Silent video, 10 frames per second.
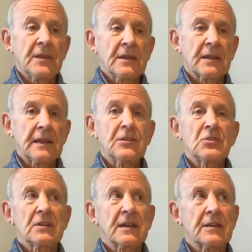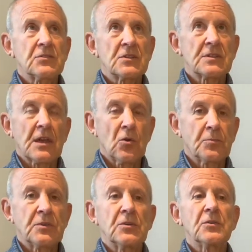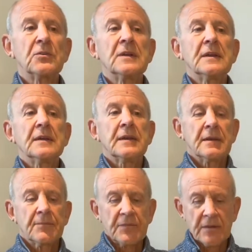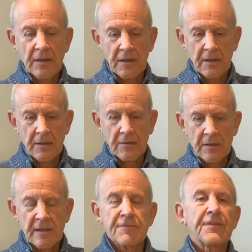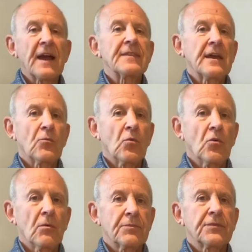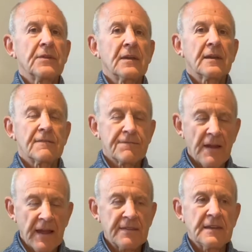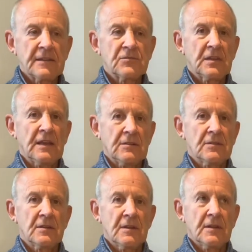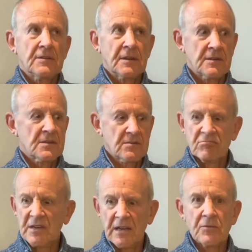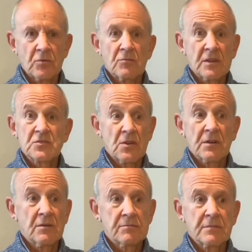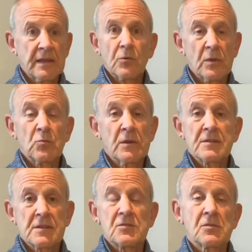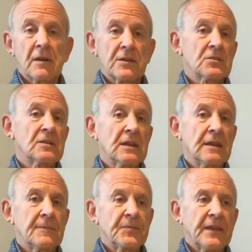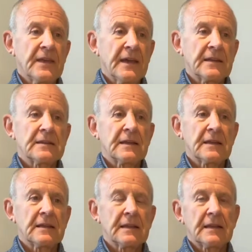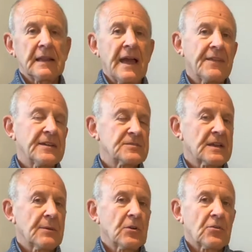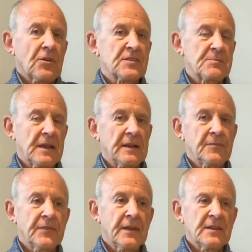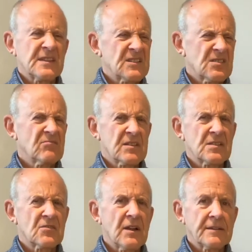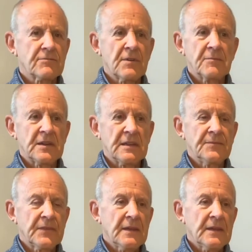Calendula can just help you, you know, convey that warmth, convey the intent that it's, you know, we're trying to get a win-win situation here and allow that to come across better. So it's a great remedy.